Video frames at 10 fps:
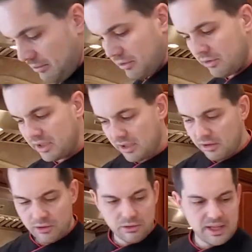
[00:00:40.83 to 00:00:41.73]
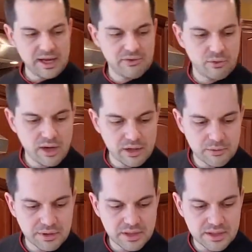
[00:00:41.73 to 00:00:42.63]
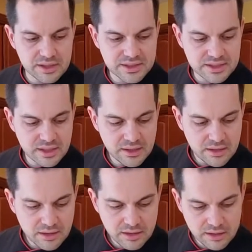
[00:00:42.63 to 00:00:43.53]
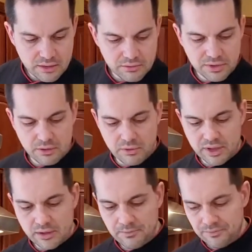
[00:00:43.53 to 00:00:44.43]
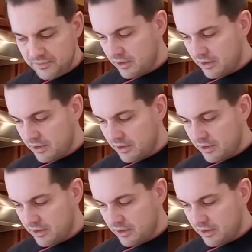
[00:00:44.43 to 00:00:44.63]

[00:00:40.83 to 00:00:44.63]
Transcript: We don't need a whole lot of water because we don't want